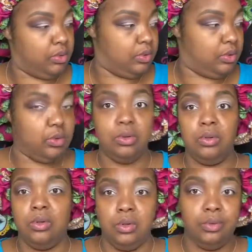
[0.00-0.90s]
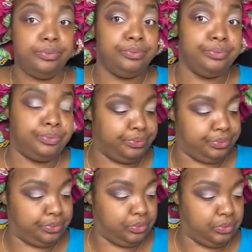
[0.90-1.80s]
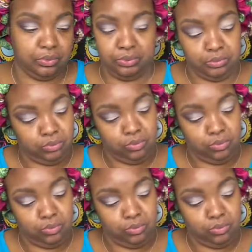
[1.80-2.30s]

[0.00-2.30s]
back in the Naked Basics palette.